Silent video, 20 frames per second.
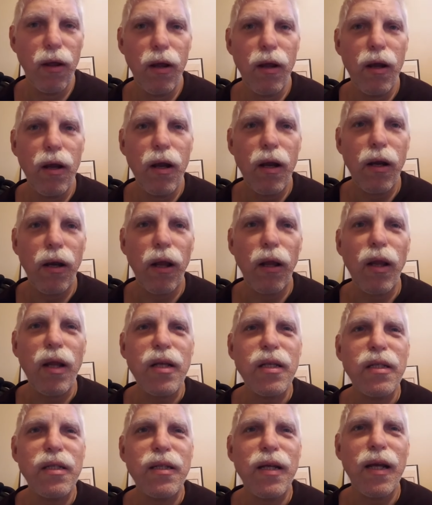Now let's
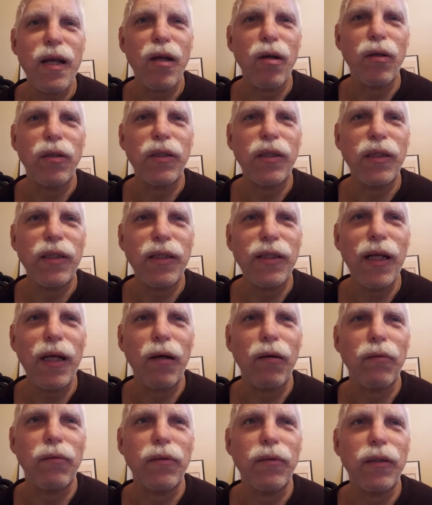say your
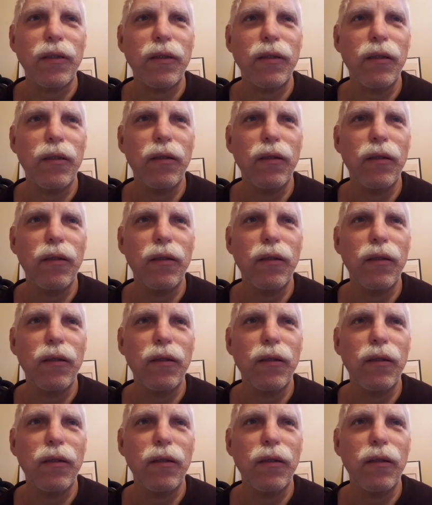sells